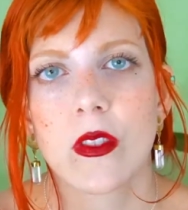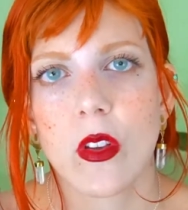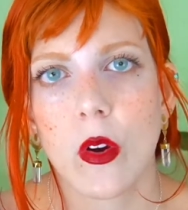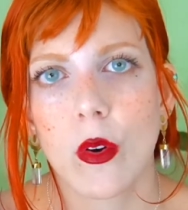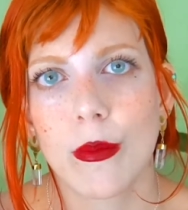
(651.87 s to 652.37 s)

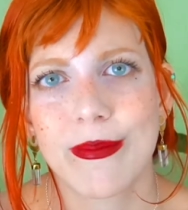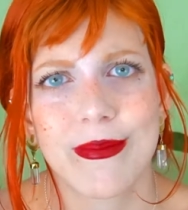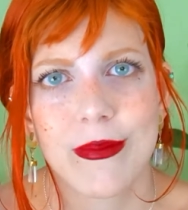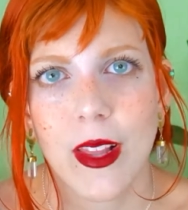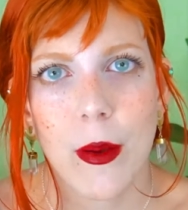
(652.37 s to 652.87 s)
So,
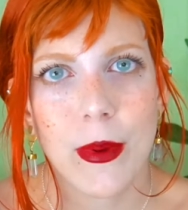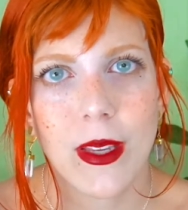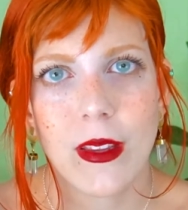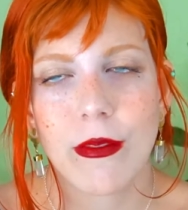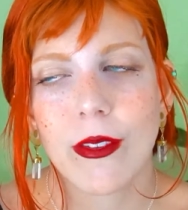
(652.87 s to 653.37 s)
I
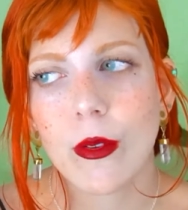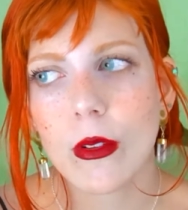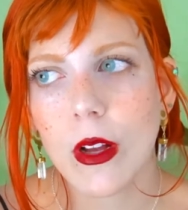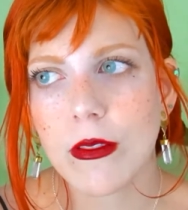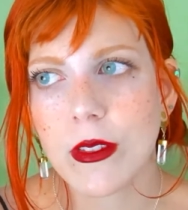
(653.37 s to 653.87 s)
mean, if you
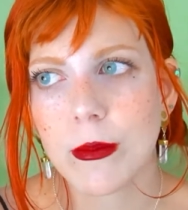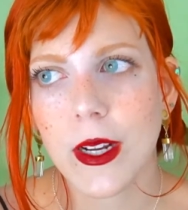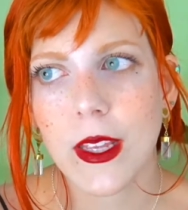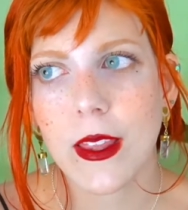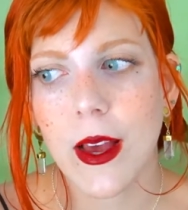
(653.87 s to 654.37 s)
love
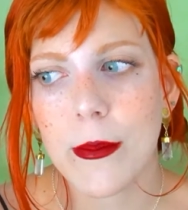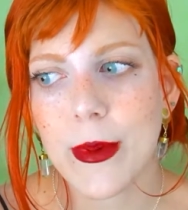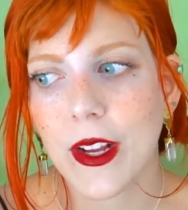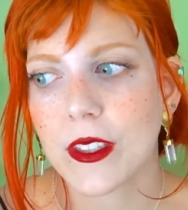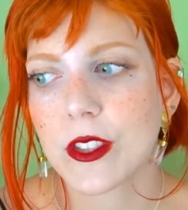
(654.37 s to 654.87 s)
somebody that
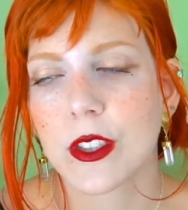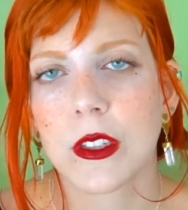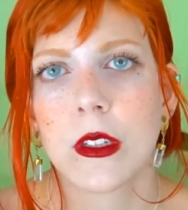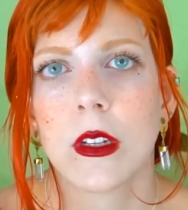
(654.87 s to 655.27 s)
much,